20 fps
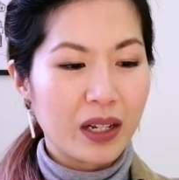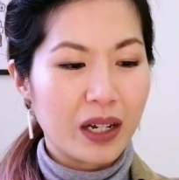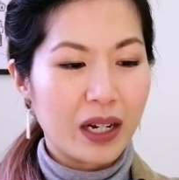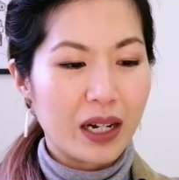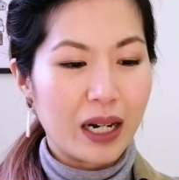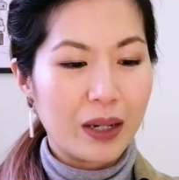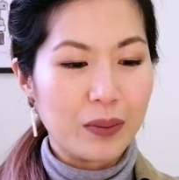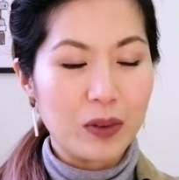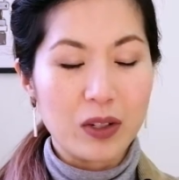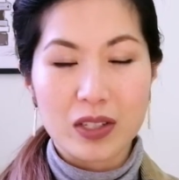
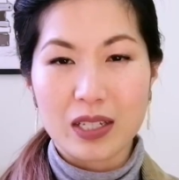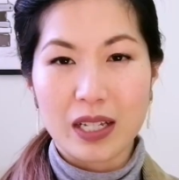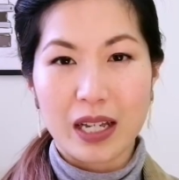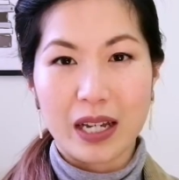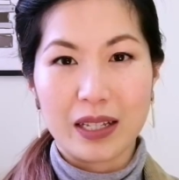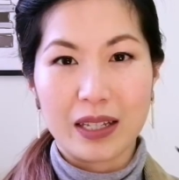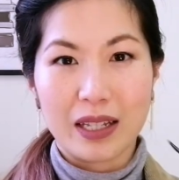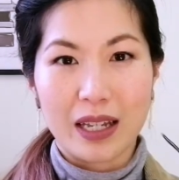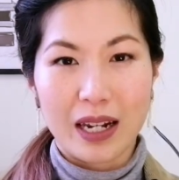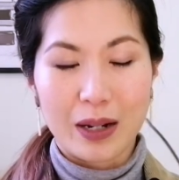I'm not
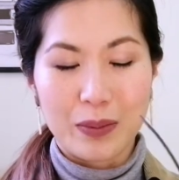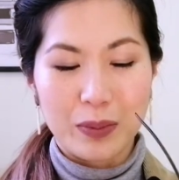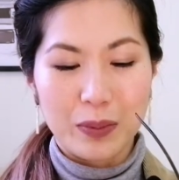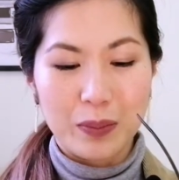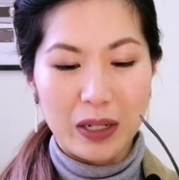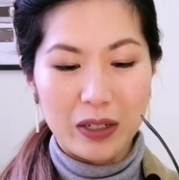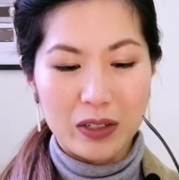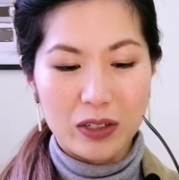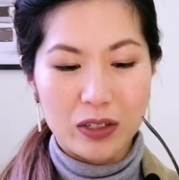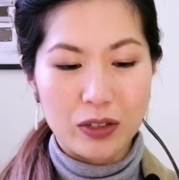saying that I'm
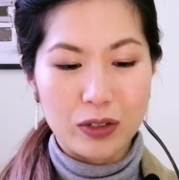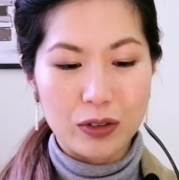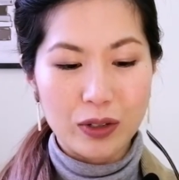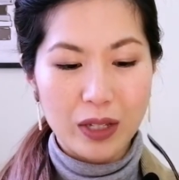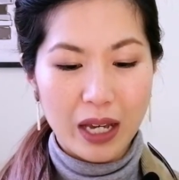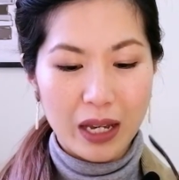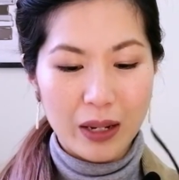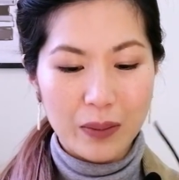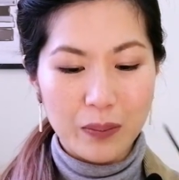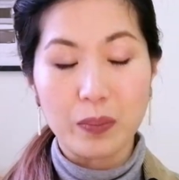about to do
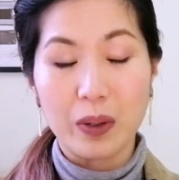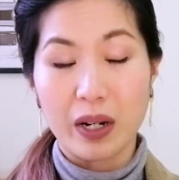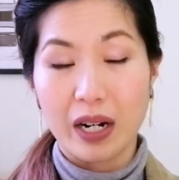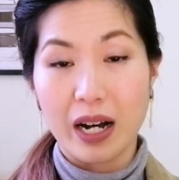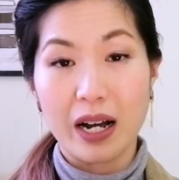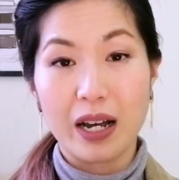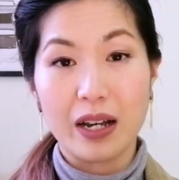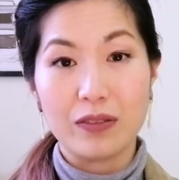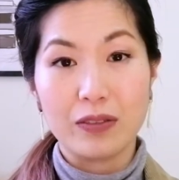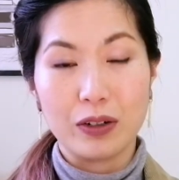that, but
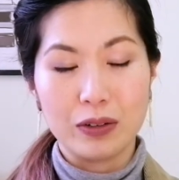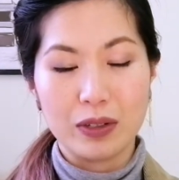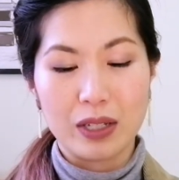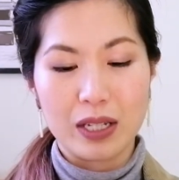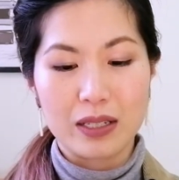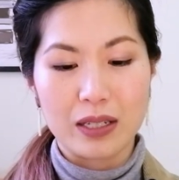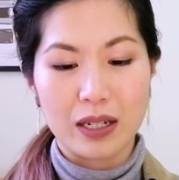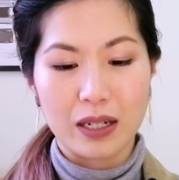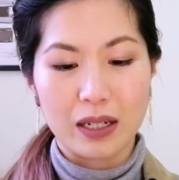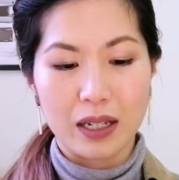I have owned
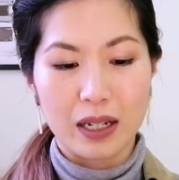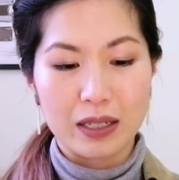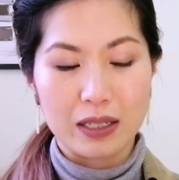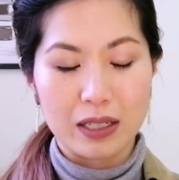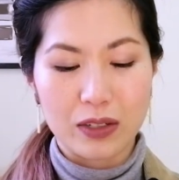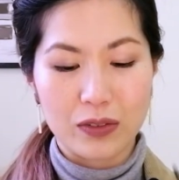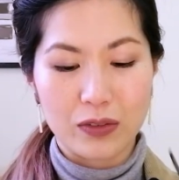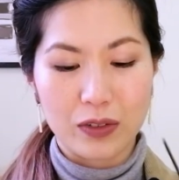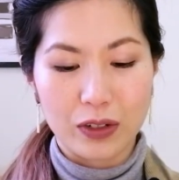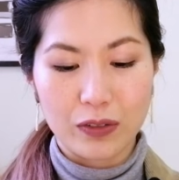these
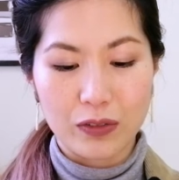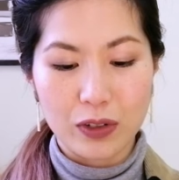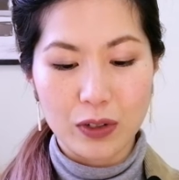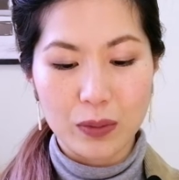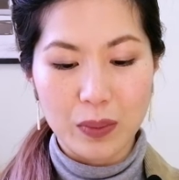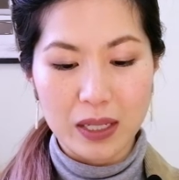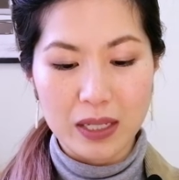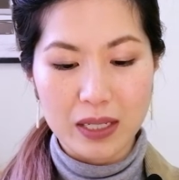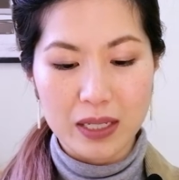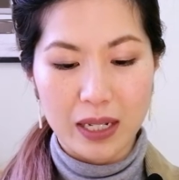sunglasses for a few
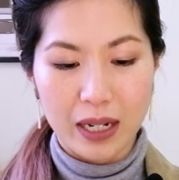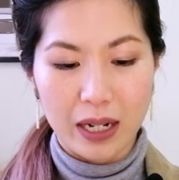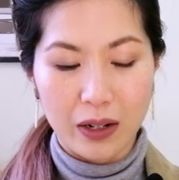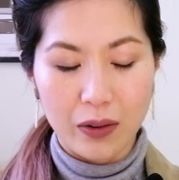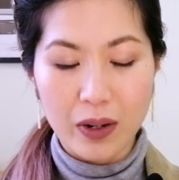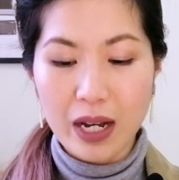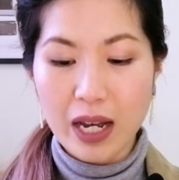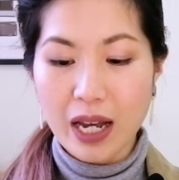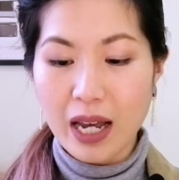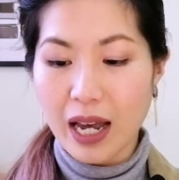months
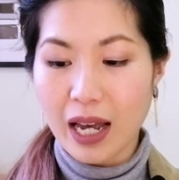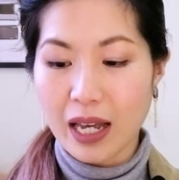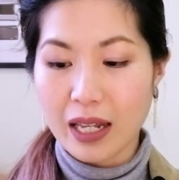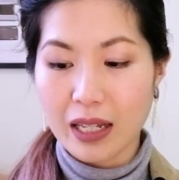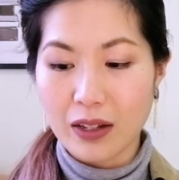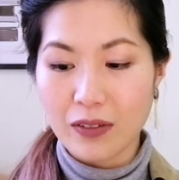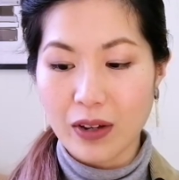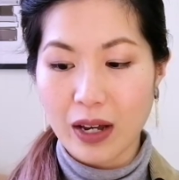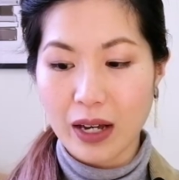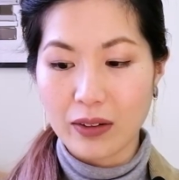now and
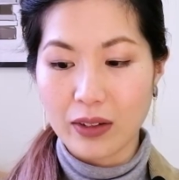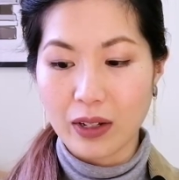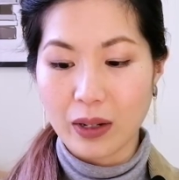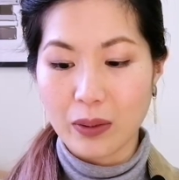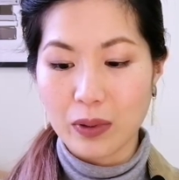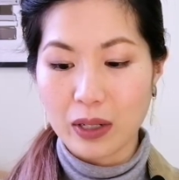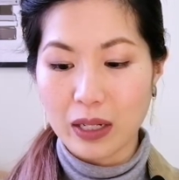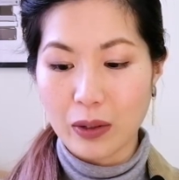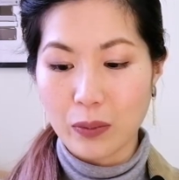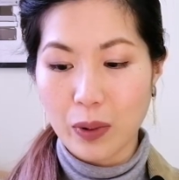they've held up
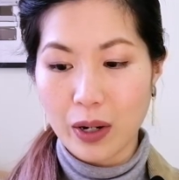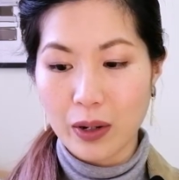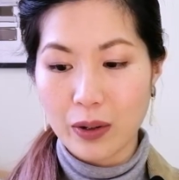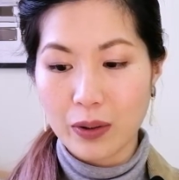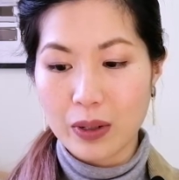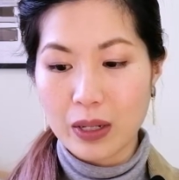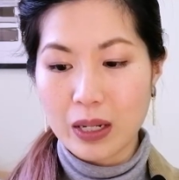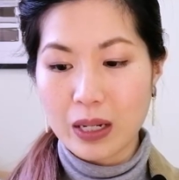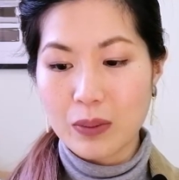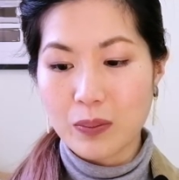really
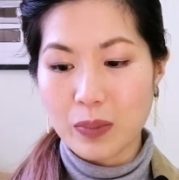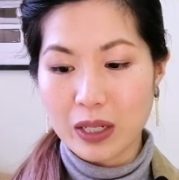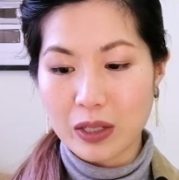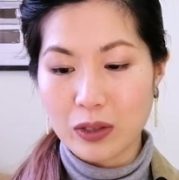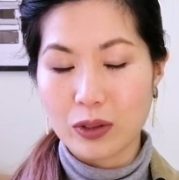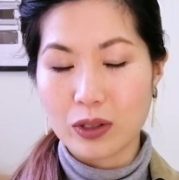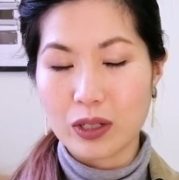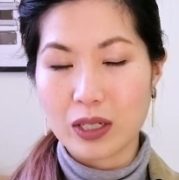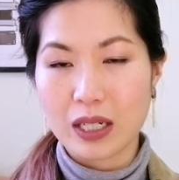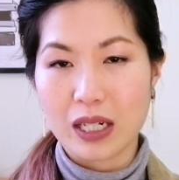well. My
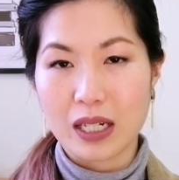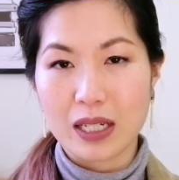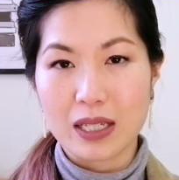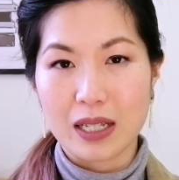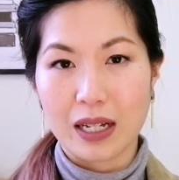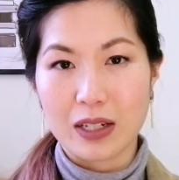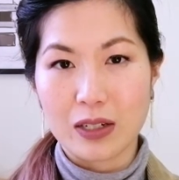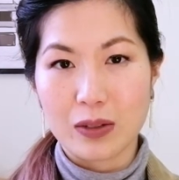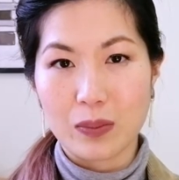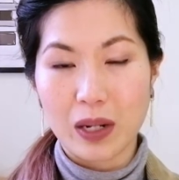daughter does
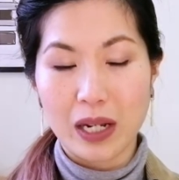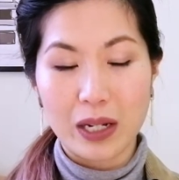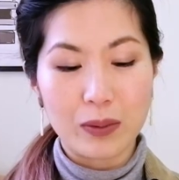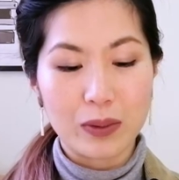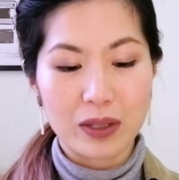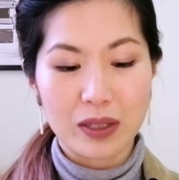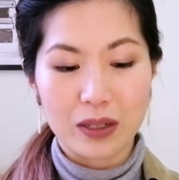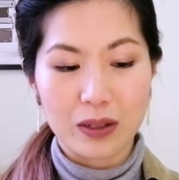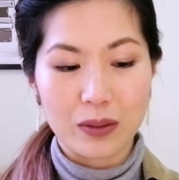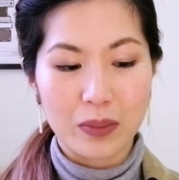like to play
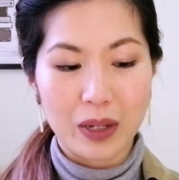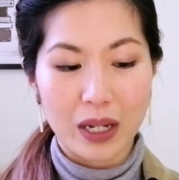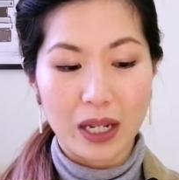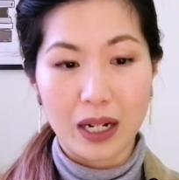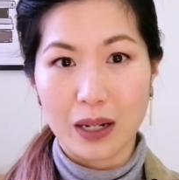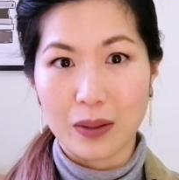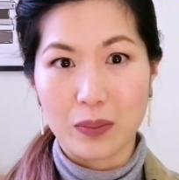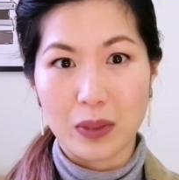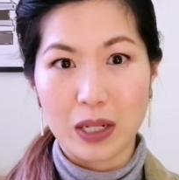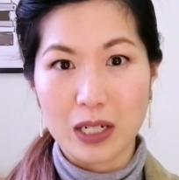with them, and
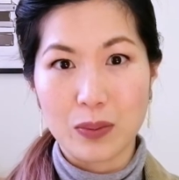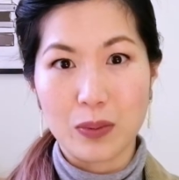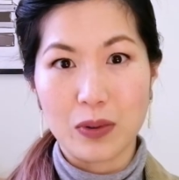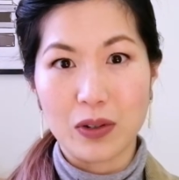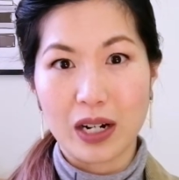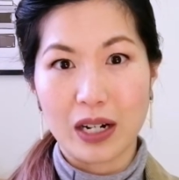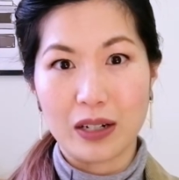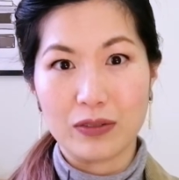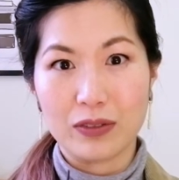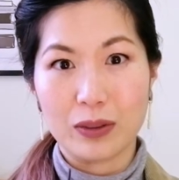I'm much more
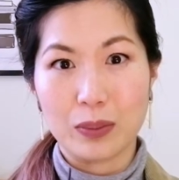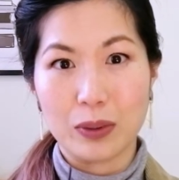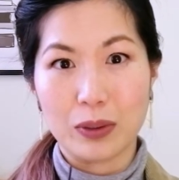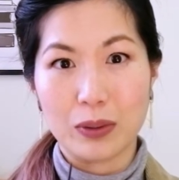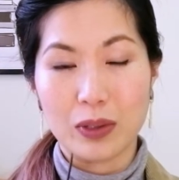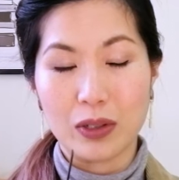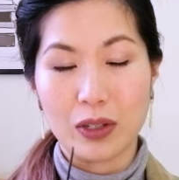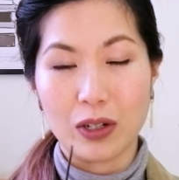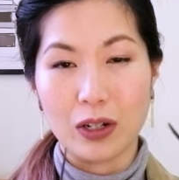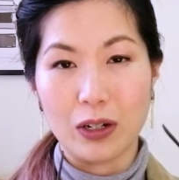comfortable
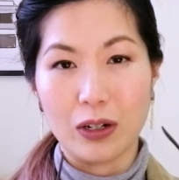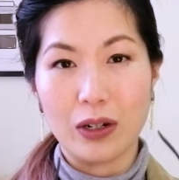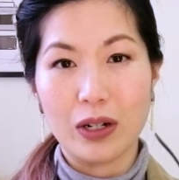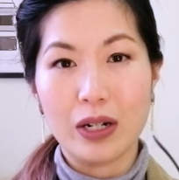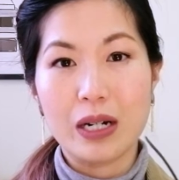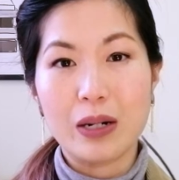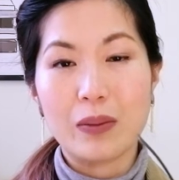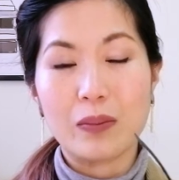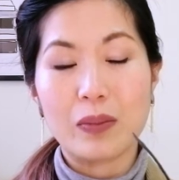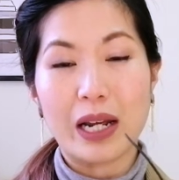with her
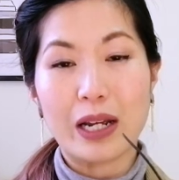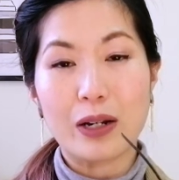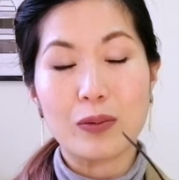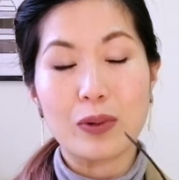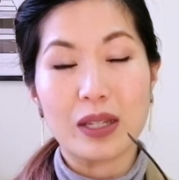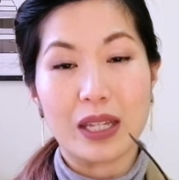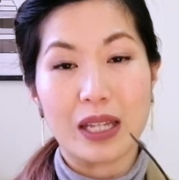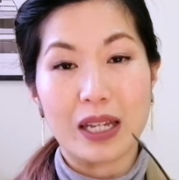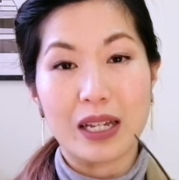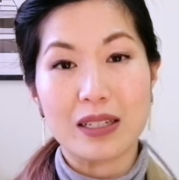playing
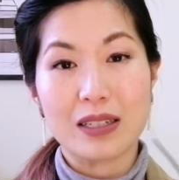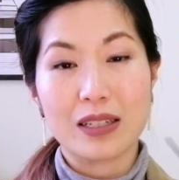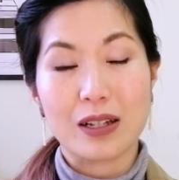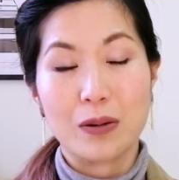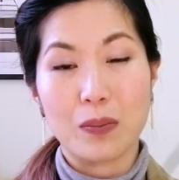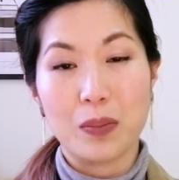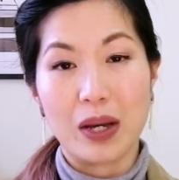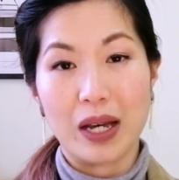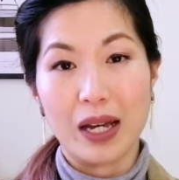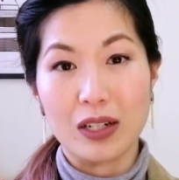with these
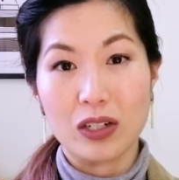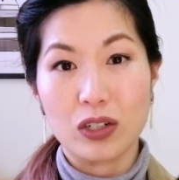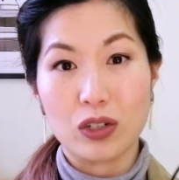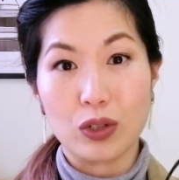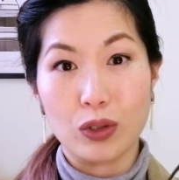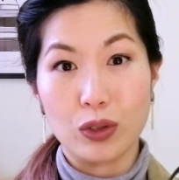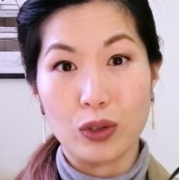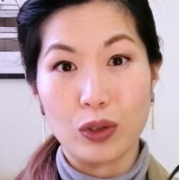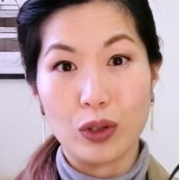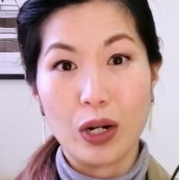compared
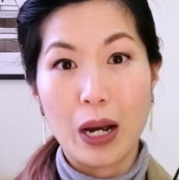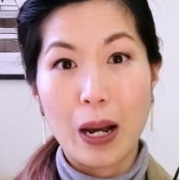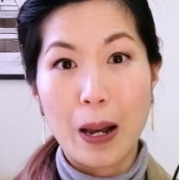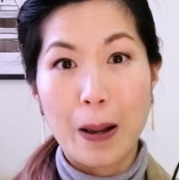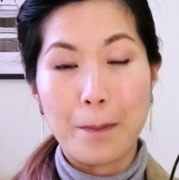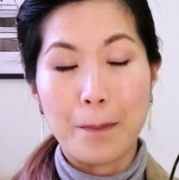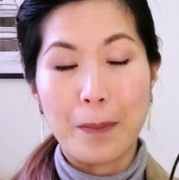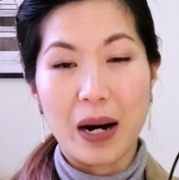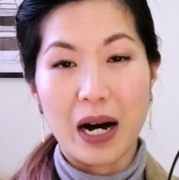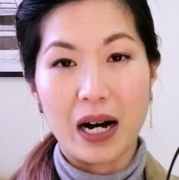to
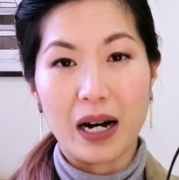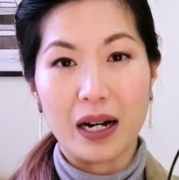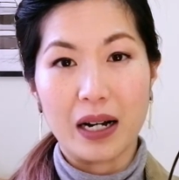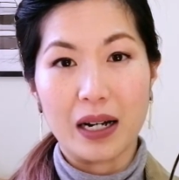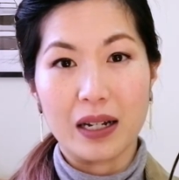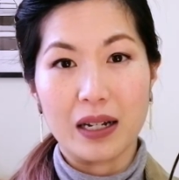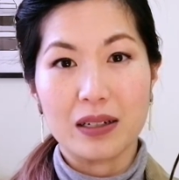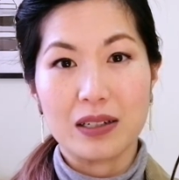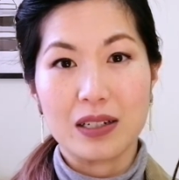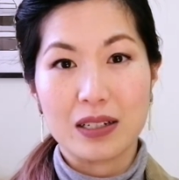
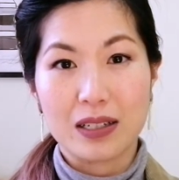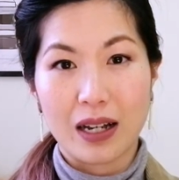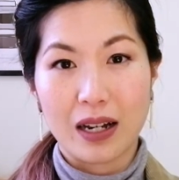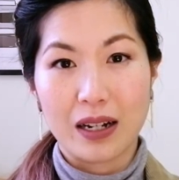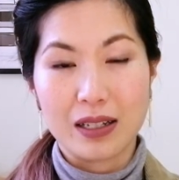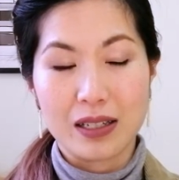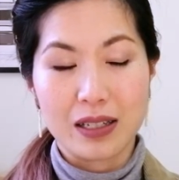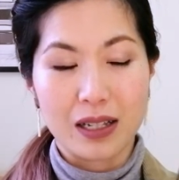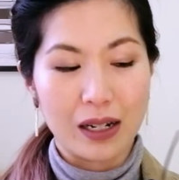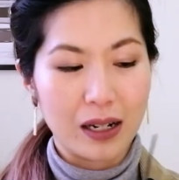my
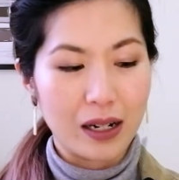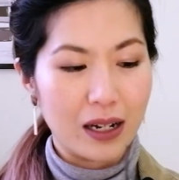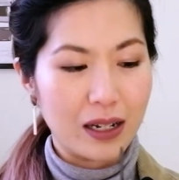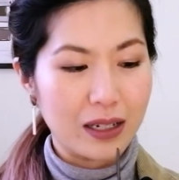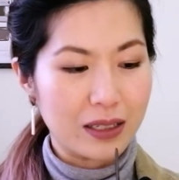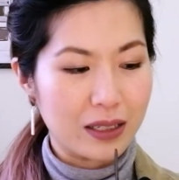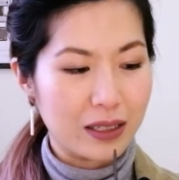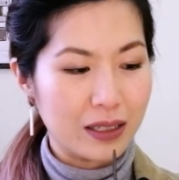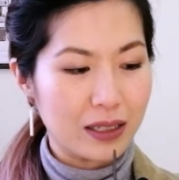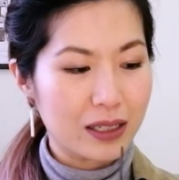designer
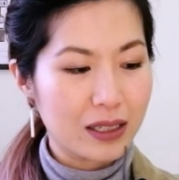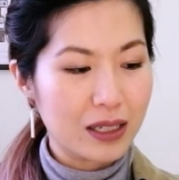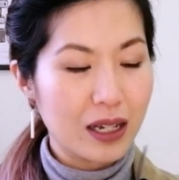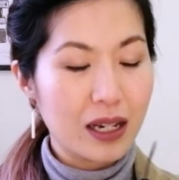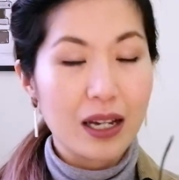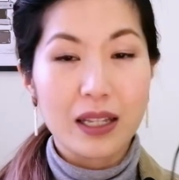sunglasses.